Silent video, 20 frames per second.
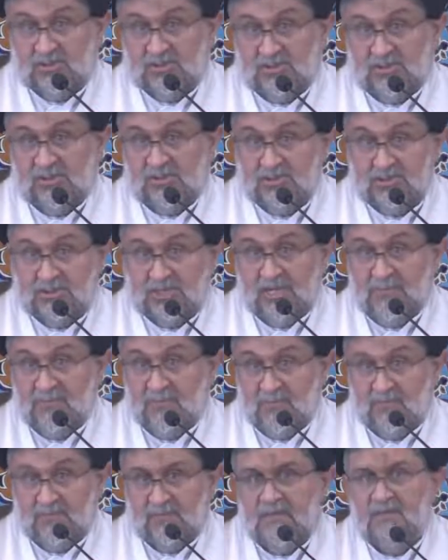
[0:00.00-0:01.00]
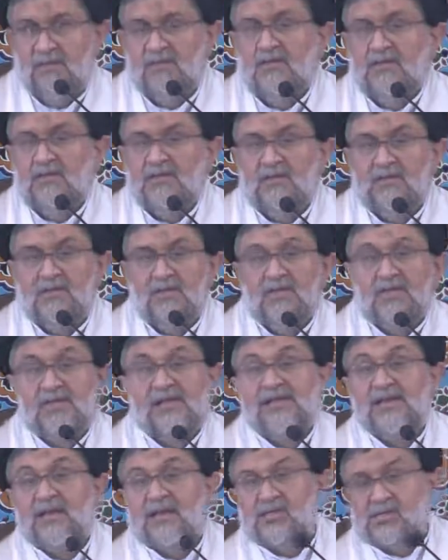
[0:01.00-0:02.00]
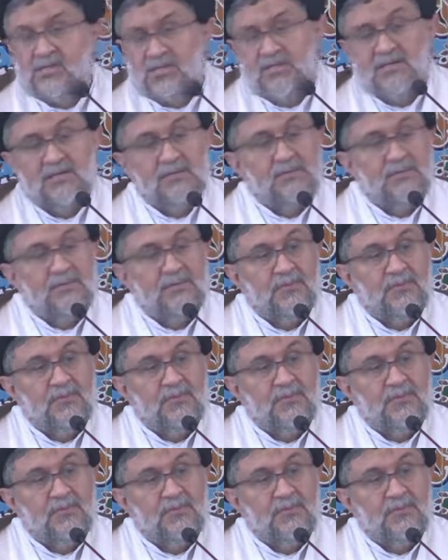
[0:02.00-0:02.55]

this type of reaction,